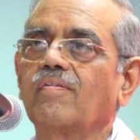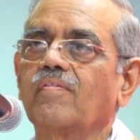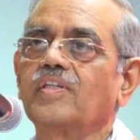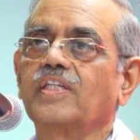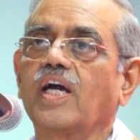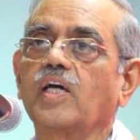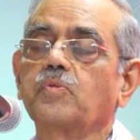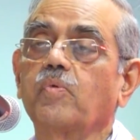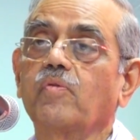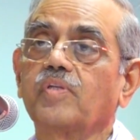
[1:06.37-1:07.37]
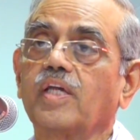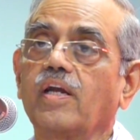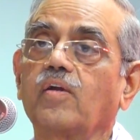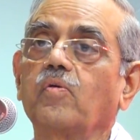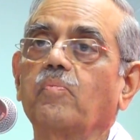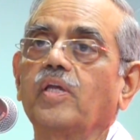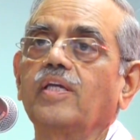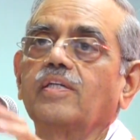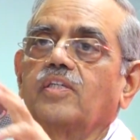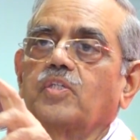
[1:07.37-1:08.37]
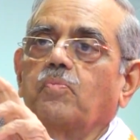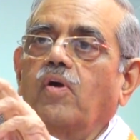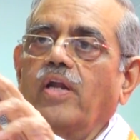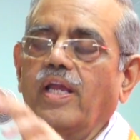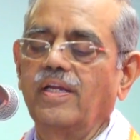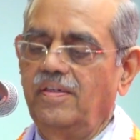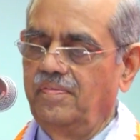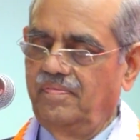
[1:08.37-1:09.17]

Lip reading: when she asked me whether I could be here this morning,